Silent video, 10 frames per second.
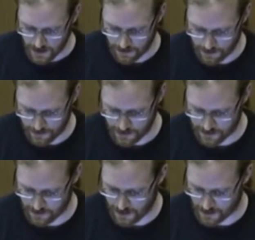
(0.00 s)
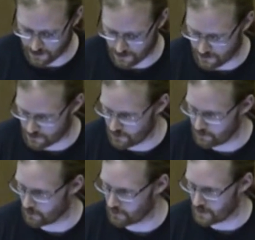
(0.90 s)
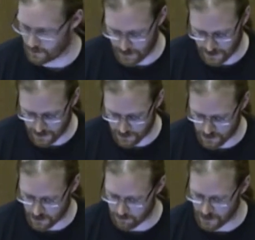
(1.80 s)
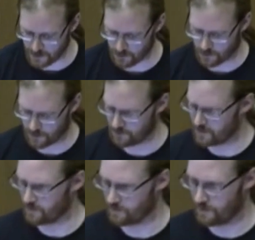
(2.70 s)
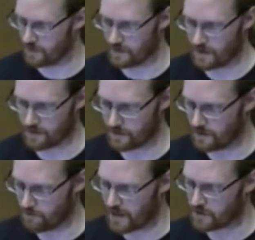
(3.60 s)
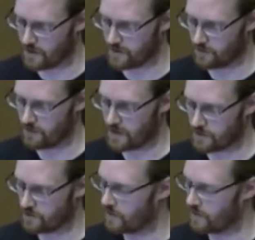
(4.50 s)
Other things like streaming over plain HTTP or using things like HLS or Dash